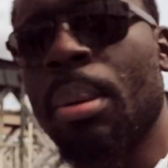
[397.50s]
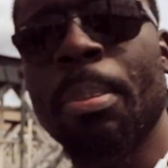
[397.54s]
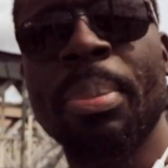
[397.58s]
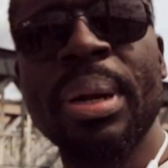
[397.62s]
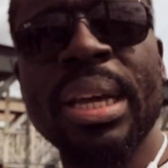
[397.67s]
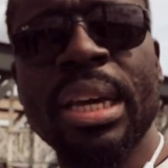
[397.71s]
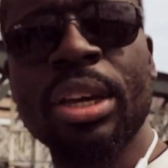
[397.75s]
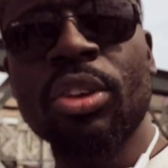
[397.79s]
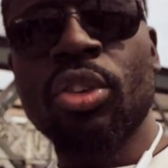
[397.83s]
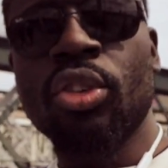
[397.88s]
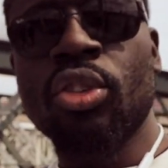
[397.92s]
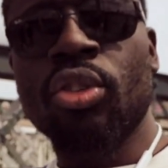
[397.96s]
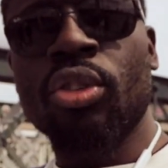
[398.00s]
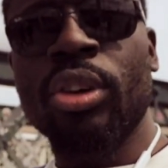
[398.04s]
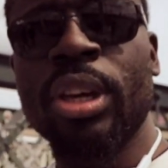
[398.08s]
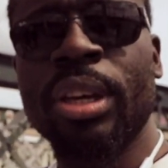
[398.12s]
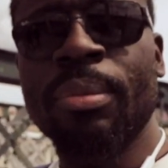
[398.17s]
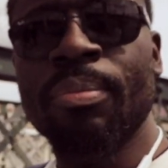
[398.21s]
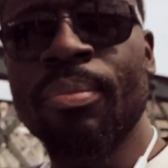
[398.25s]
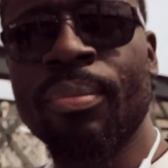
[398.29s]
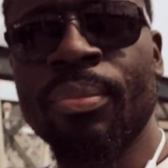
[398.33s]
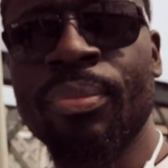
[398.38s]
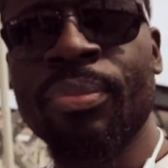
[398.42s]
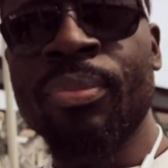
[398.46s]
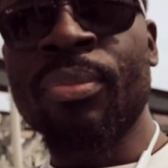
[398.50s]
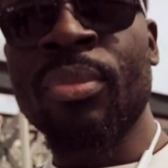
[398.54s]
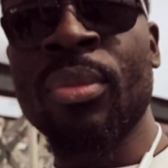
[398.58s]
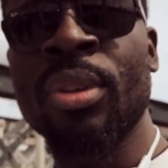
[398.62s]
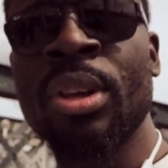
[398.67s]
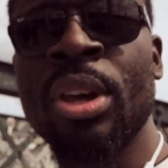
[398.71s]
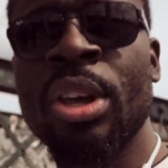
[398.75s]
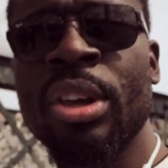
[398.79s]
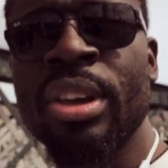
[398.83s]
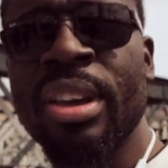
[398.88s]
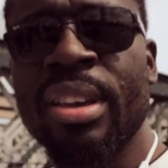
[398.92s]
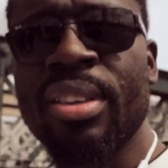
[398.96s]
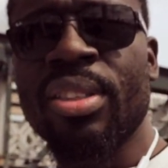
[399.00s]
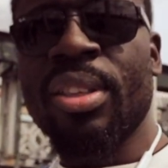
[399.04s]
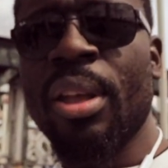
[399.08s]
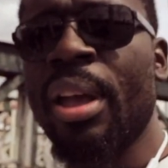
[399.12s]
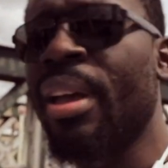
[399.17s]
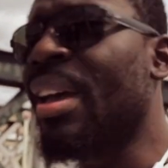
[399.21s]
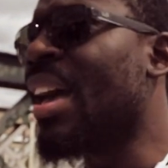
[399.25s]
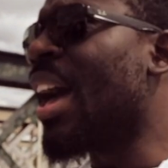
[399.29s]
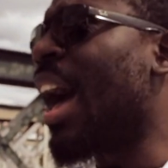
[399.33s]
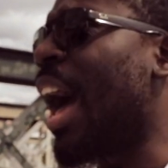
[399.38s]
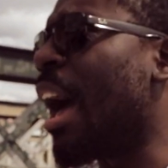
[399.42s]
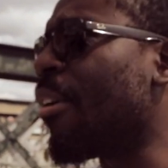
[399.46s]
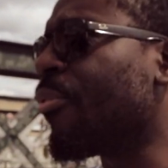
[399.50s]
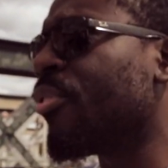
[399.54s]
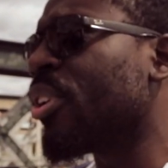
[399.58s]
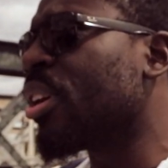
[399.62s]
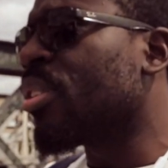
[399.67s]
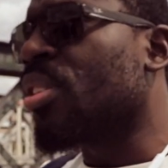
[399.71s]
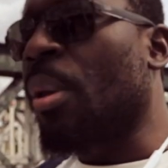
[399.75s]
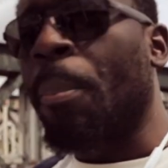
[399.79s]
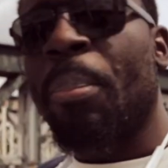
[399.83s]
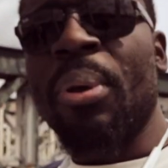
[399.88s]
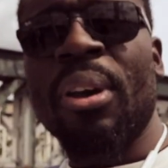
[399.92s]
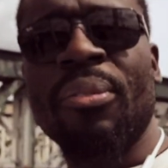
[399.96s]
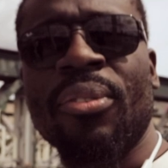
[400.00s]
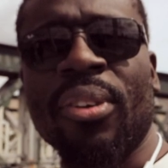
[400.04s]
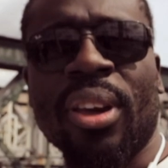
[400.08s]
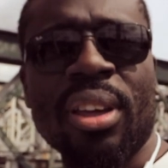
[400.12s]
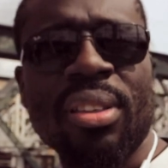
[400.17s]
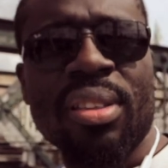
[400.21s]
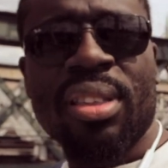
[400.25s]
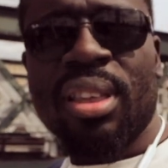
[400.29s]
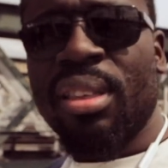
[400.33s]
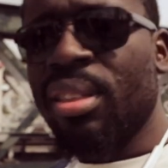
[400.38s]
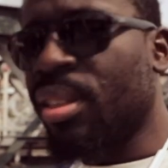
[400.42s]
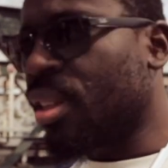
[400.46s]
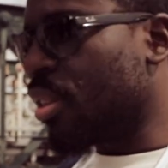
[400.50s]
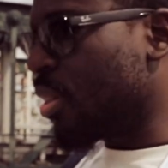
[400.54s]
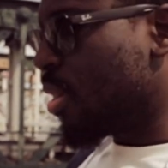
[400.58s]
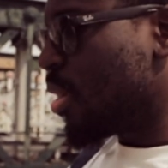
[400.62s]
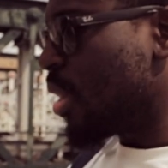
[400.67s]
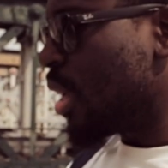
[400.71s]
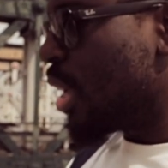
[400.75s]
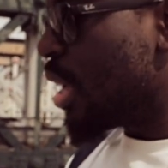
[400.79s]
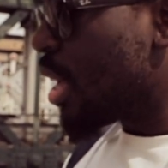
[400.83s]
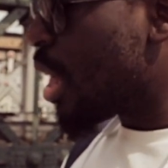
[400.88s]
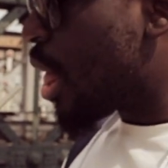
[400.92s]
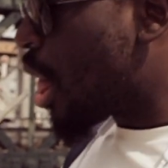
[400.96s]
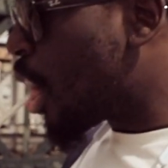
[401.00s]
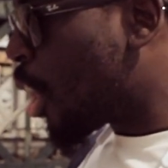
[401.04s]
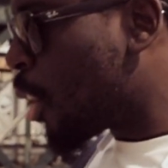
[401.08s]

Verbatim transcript: Bleecker Street, I think it's a perfect consistency.